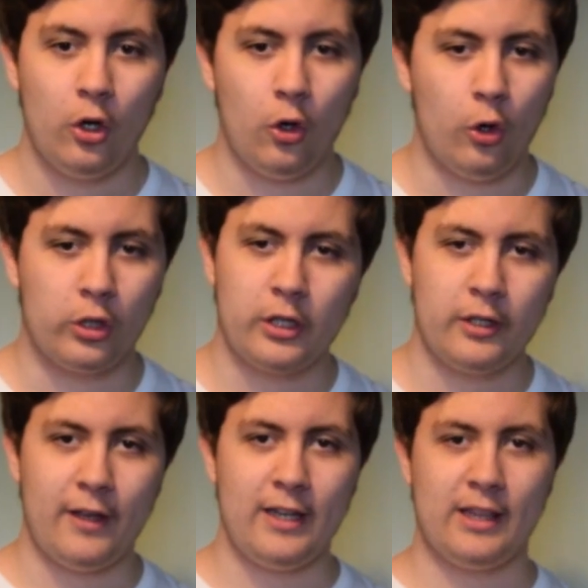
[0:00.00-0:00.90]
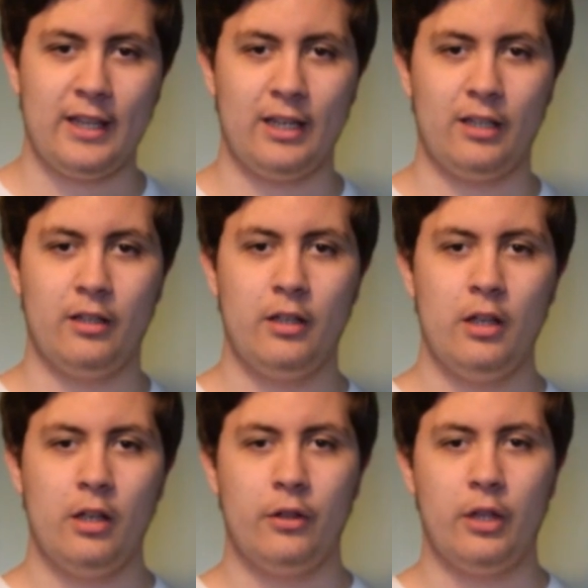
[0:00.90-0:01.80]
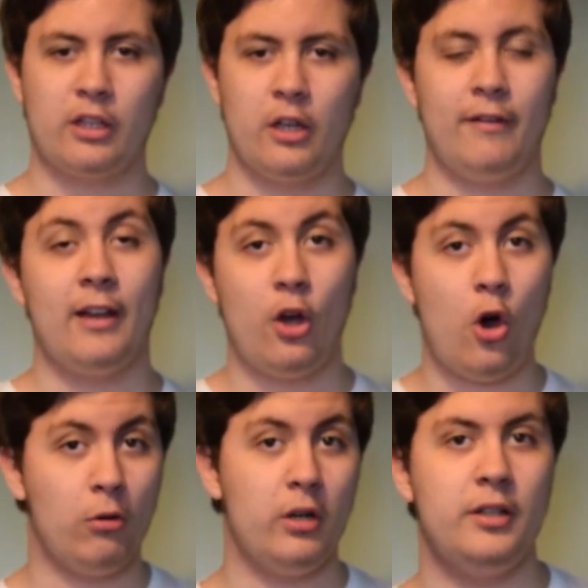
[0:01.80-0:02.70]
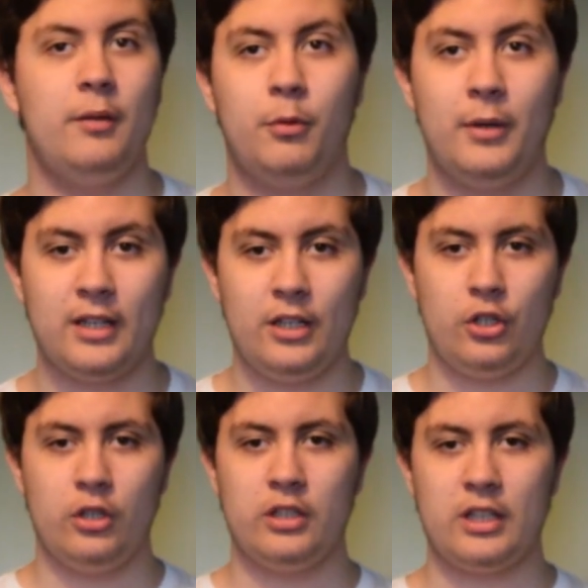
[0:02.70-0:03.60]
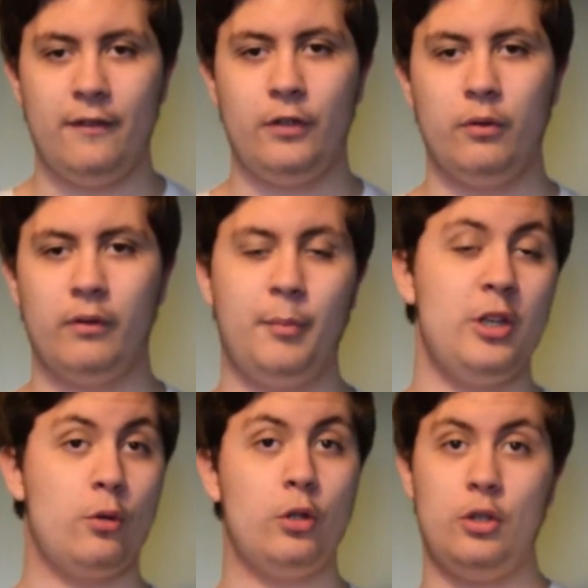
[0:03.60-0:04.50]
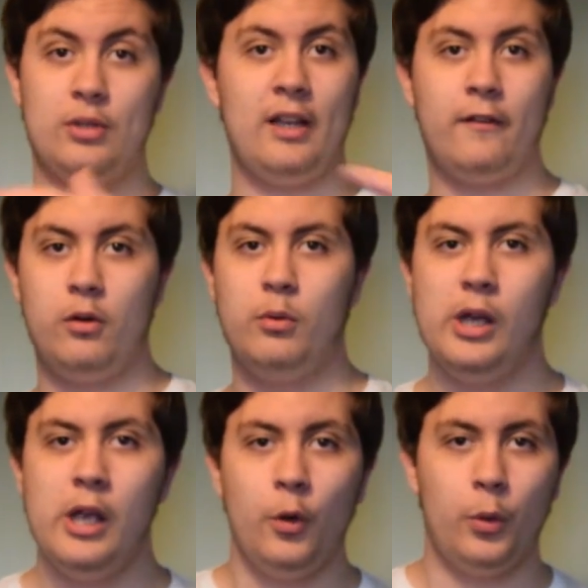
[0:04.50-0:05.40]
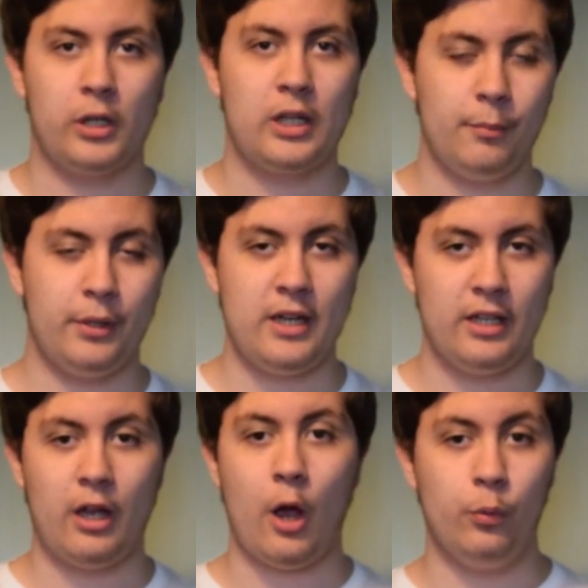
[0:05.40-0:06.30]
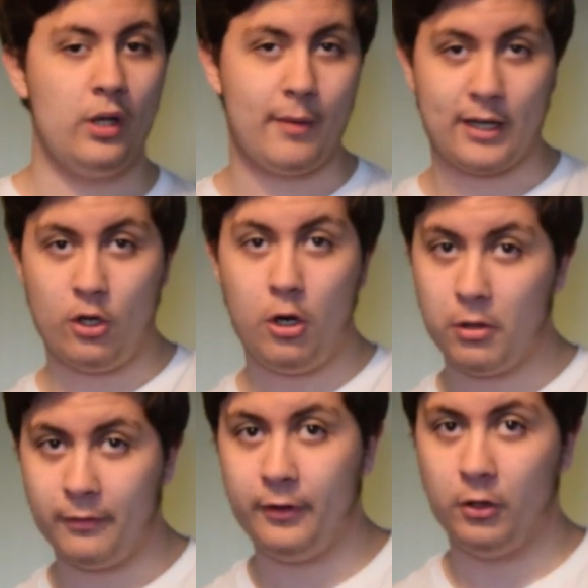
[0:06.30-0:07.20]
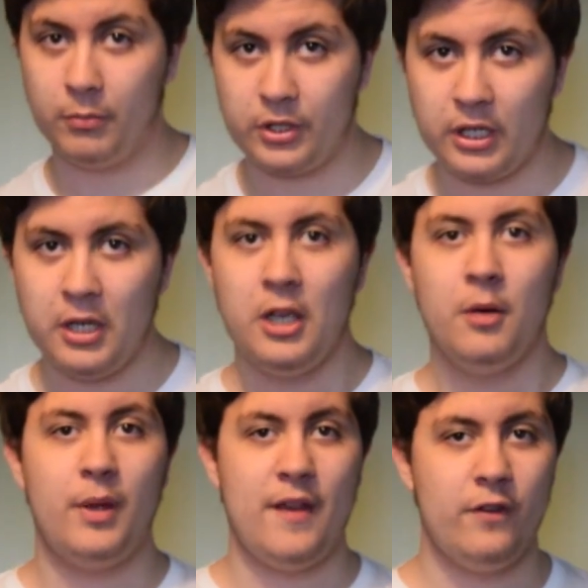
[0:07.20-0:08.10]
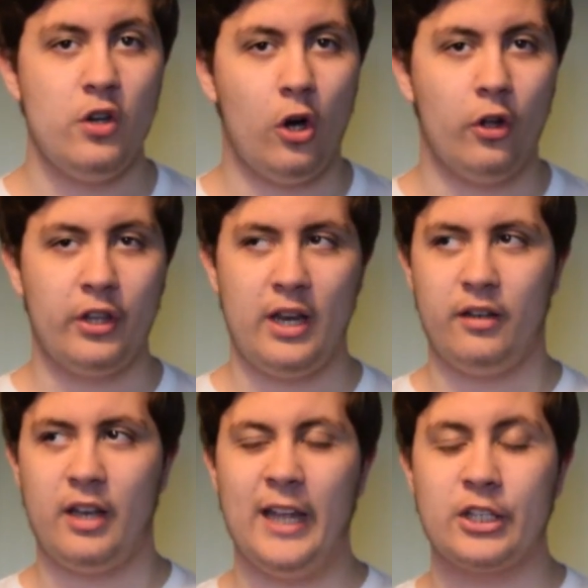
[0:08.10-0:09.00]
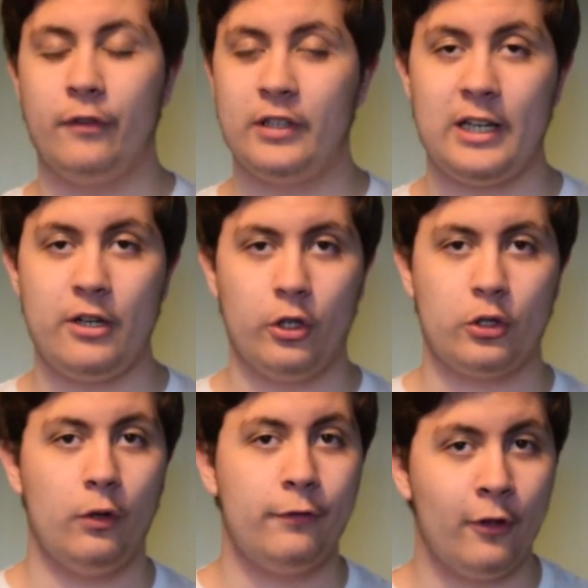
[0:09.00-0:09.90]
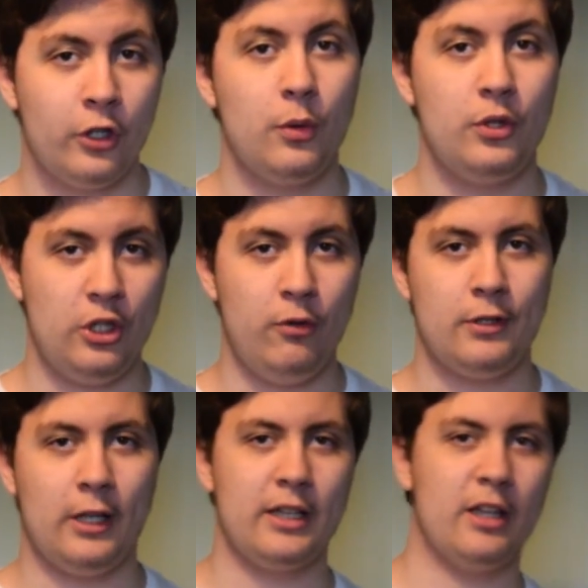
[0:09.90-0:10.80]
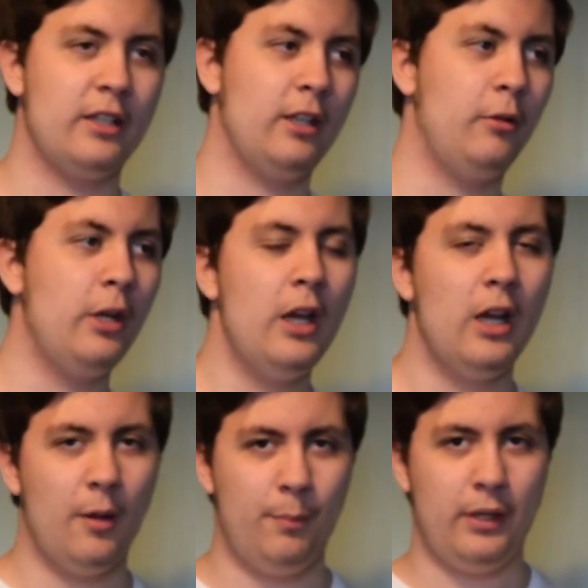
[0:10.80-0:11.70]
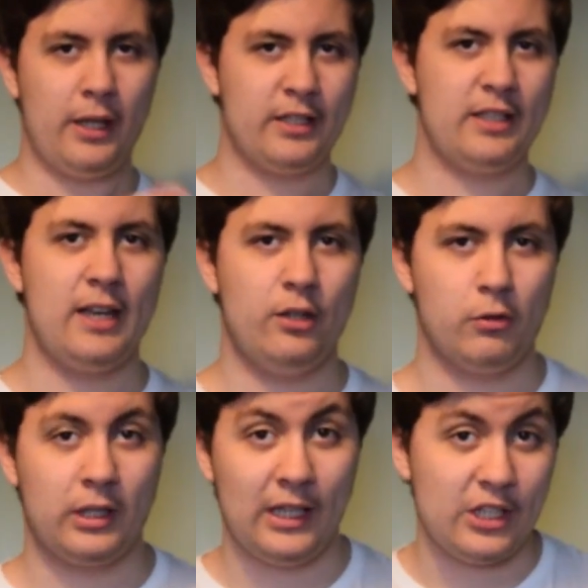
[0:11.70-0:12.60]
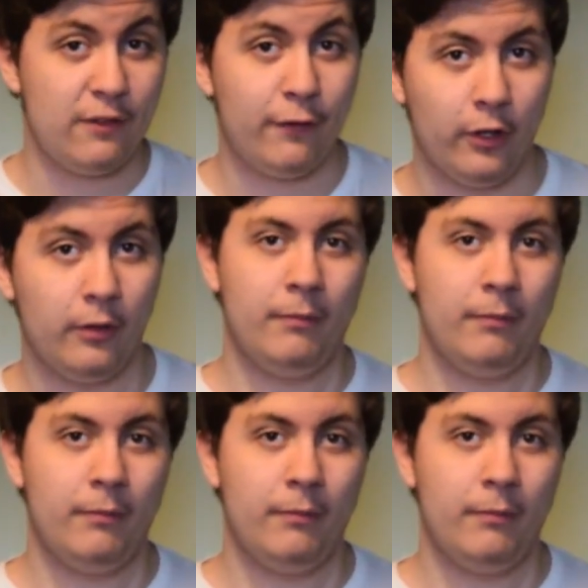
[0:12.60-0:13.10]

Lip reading: or kind of anything that kind of had horror implementations. You could use that if you were a company that only makes horror films, but if not, then that's obviously not a sort of font you would use, like, I don't know, a blood-stained or a glitchy font.